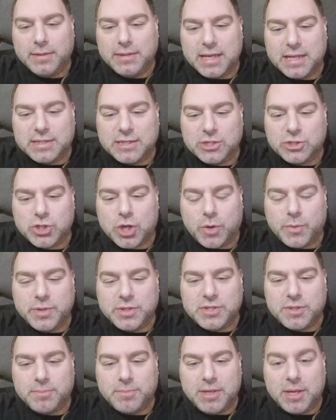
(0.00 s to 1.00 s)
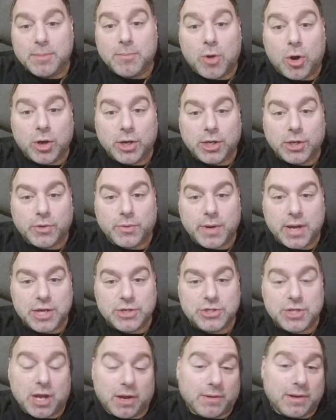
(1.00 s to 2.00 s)
that there's going to be a market
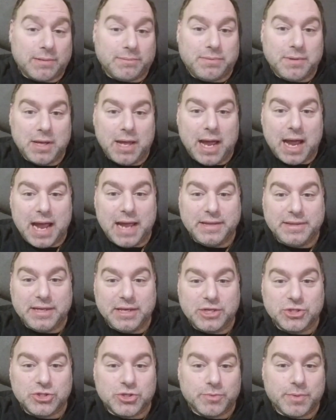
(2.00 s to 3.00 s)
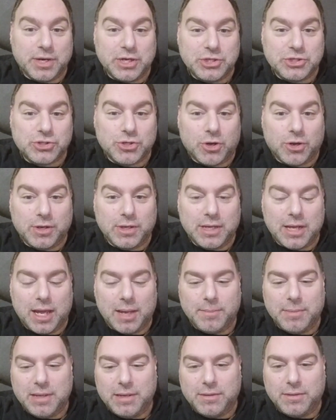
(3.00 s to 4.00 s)
crash. Now, I, I think it's already starting. I
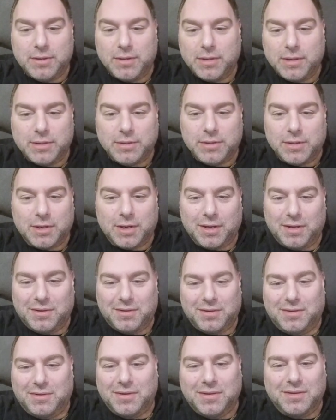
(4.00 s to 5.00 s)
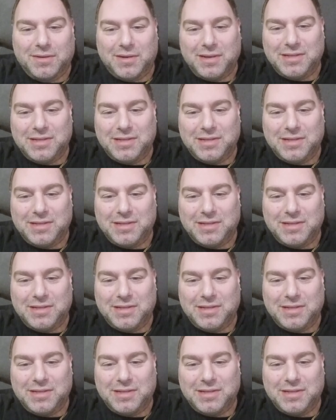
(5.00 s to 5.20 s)
mean, you know,